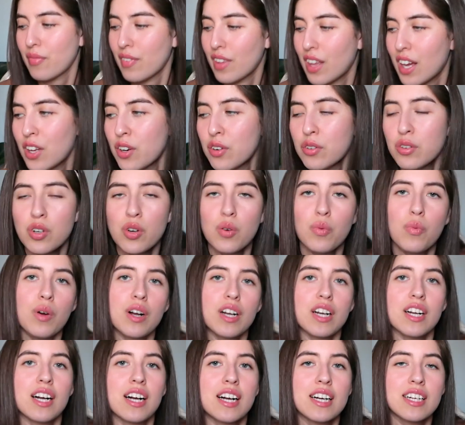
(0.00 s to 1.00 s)
I don't know
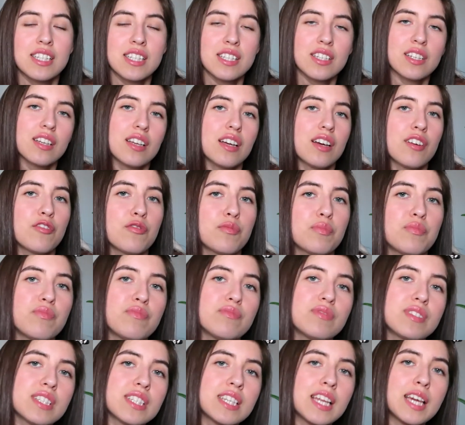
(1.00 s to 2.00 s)
what kind of
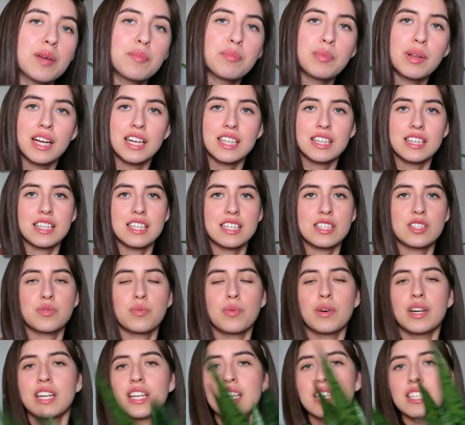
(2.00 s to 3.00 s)
snake plant this
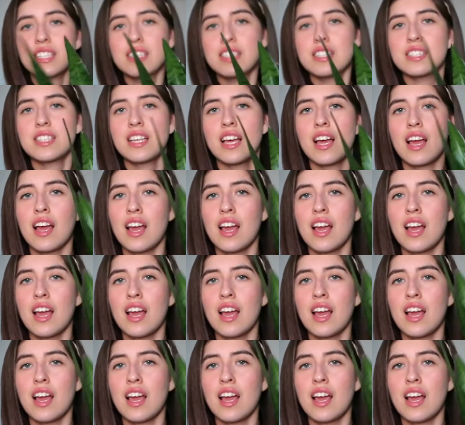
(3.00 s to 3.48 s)
one is,